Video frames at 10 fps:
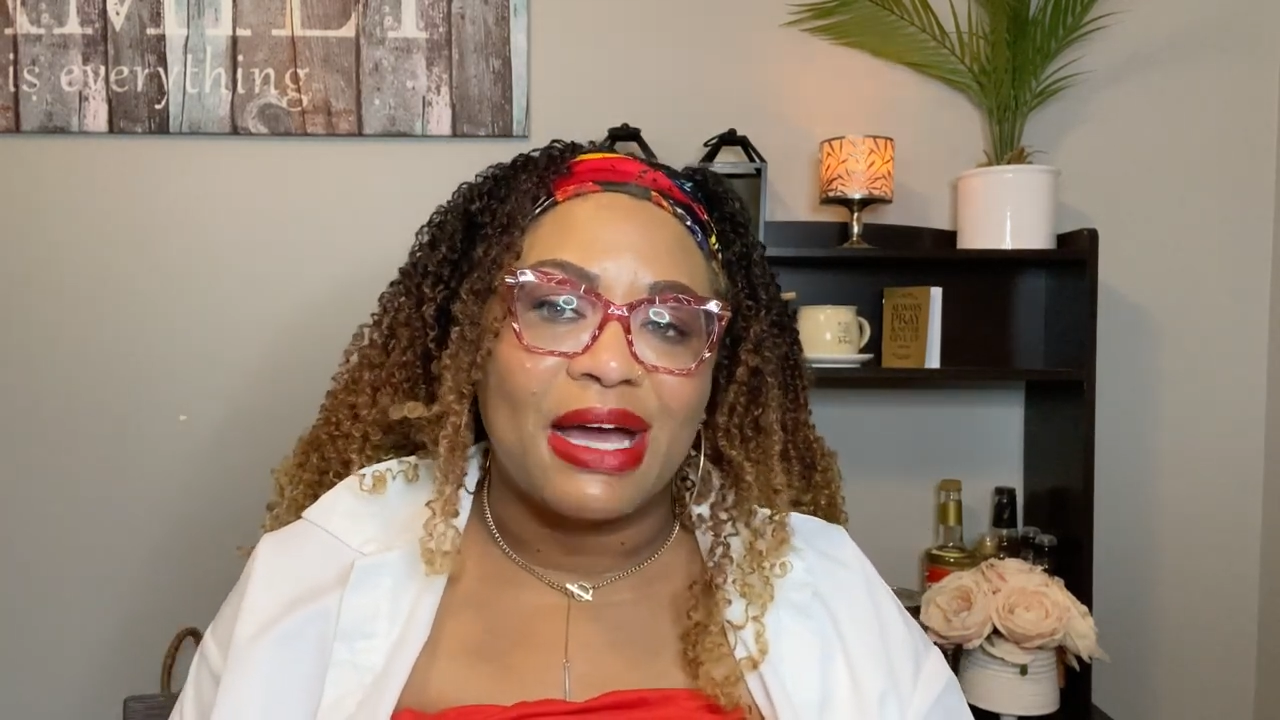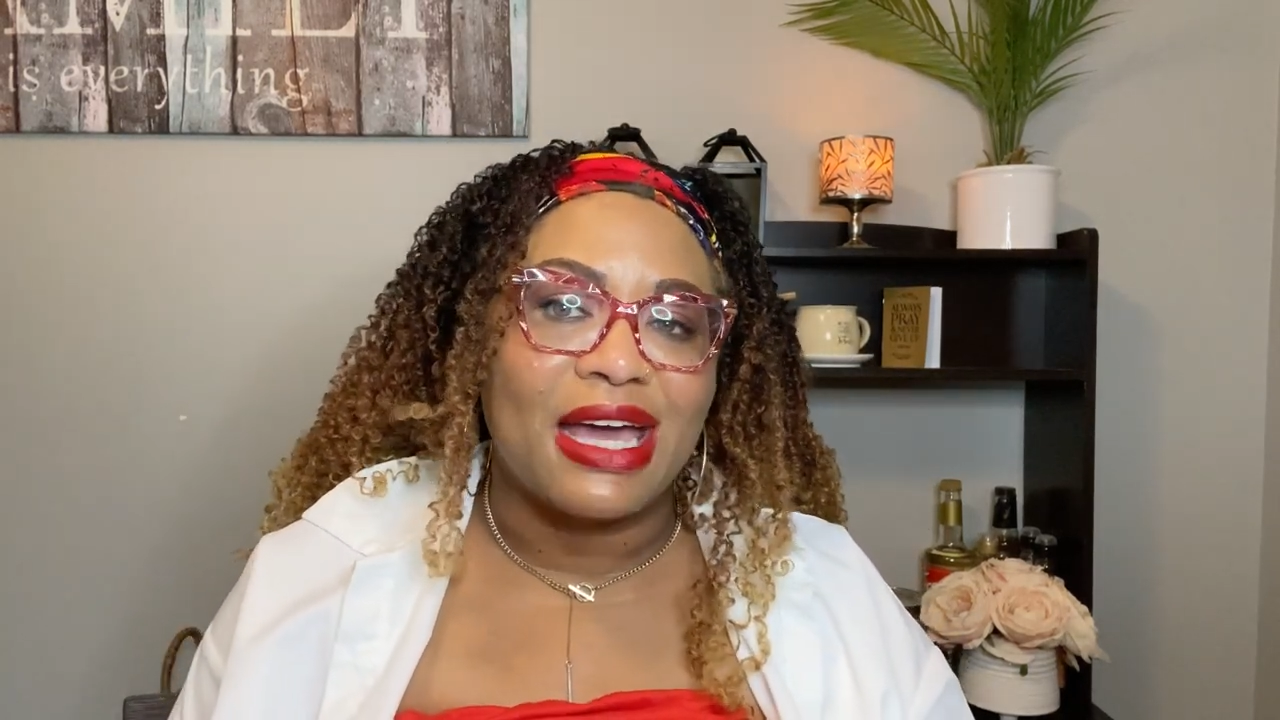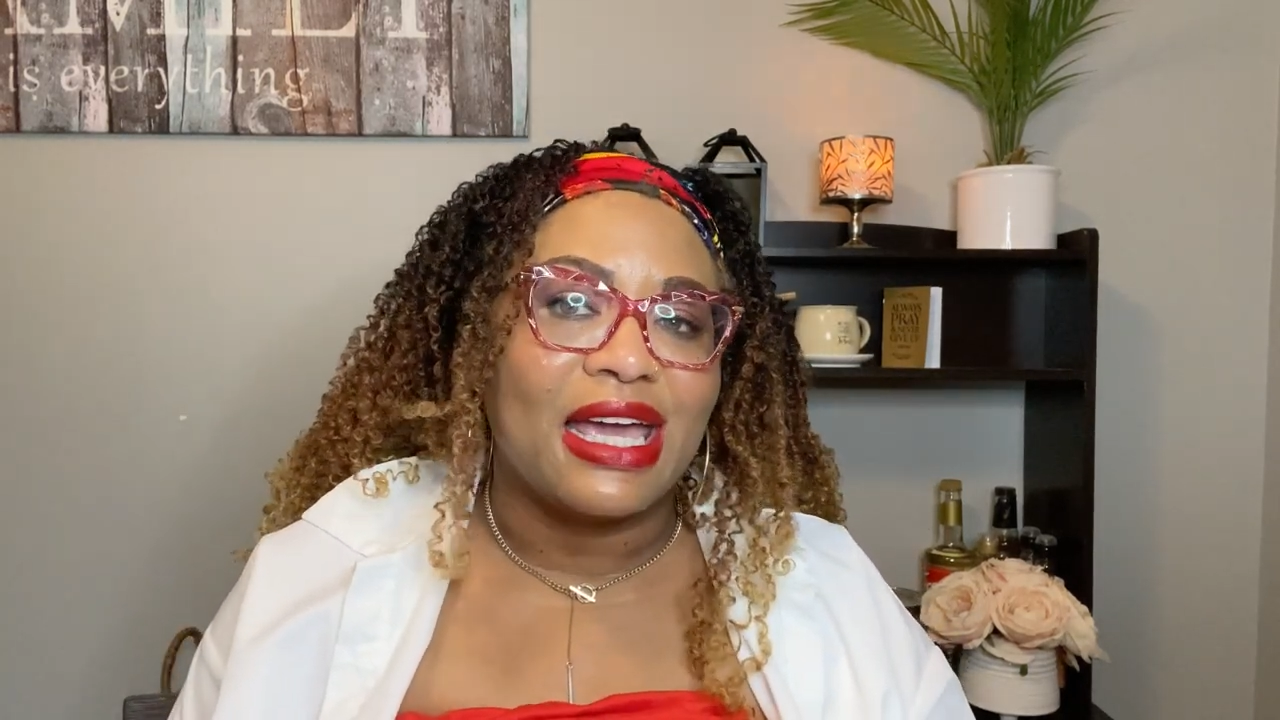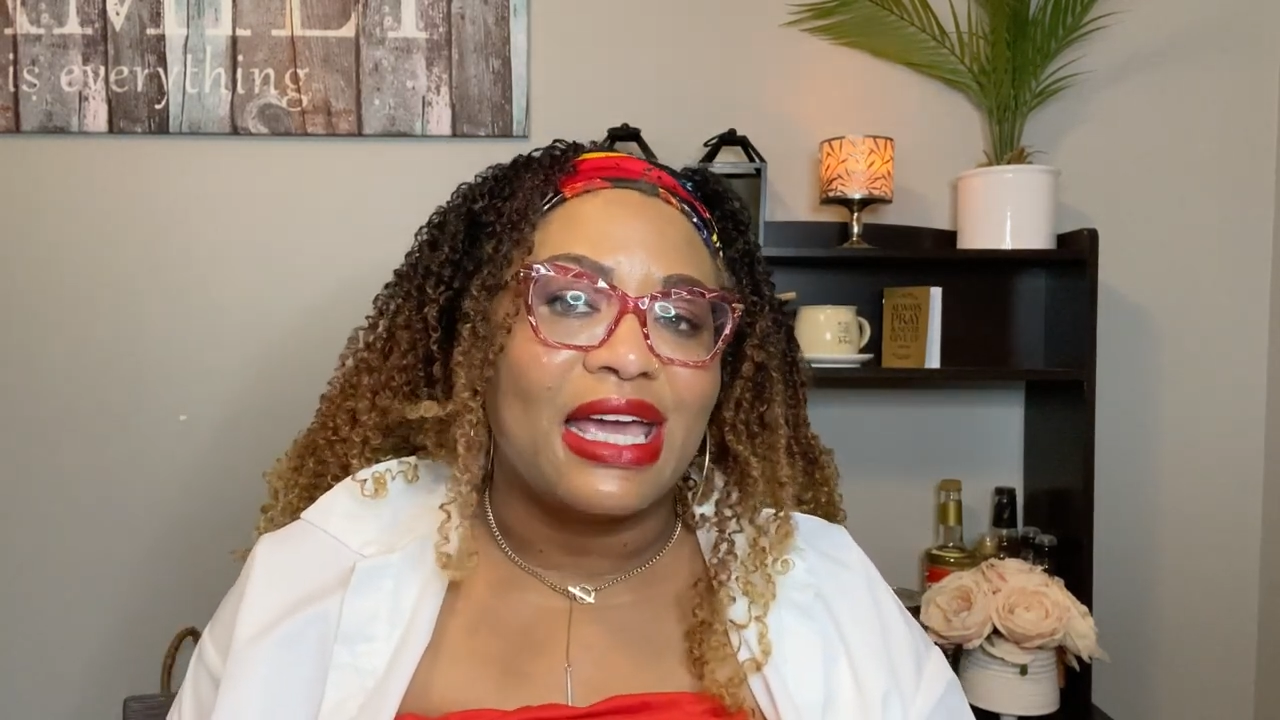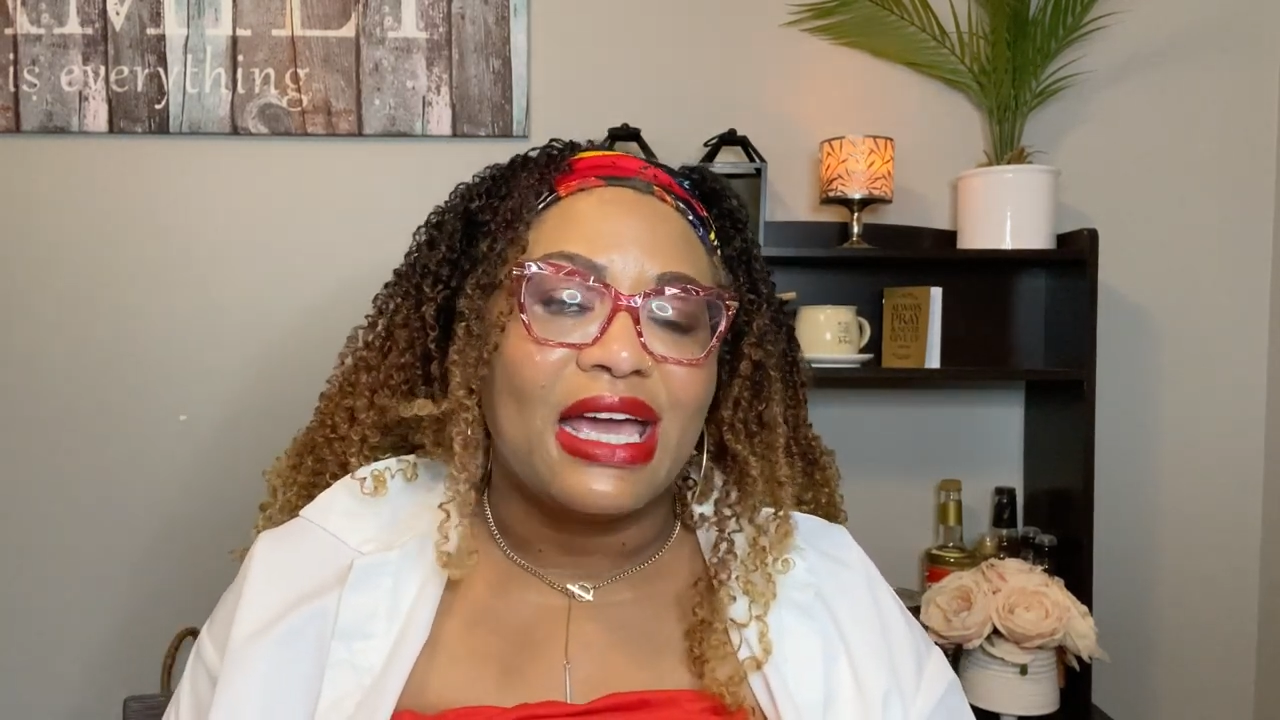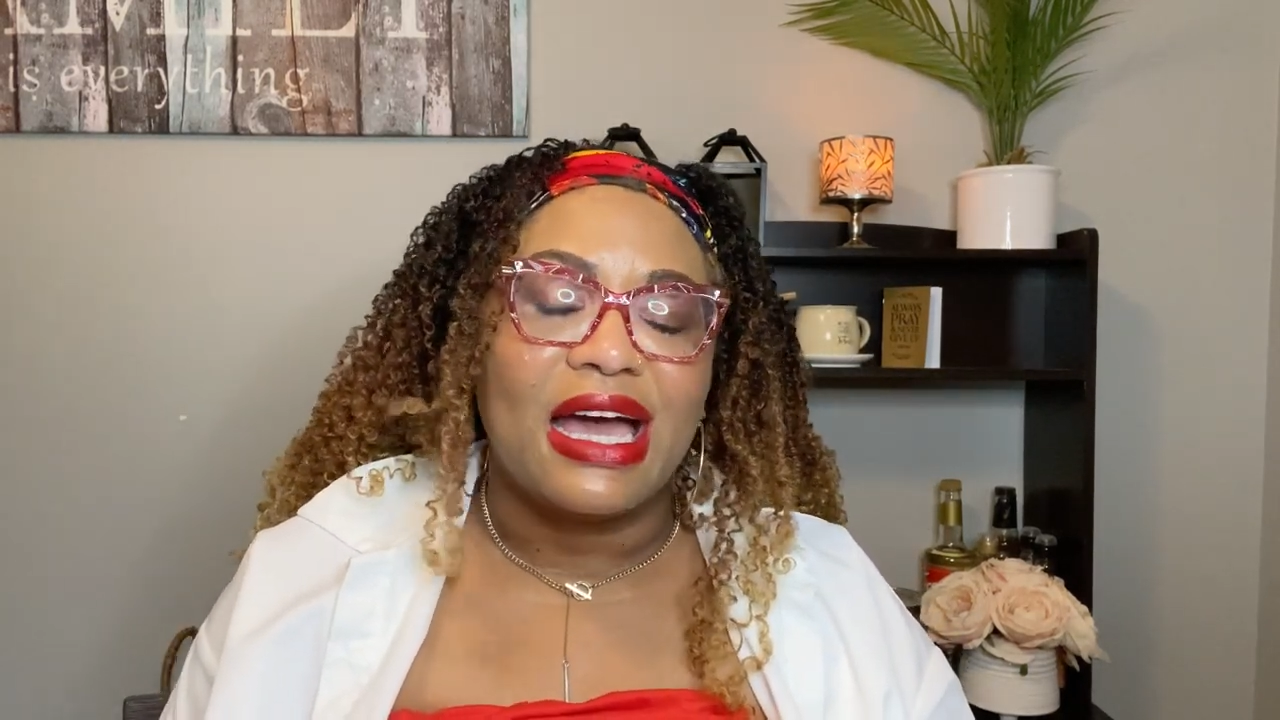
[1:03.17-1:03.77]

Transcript: by.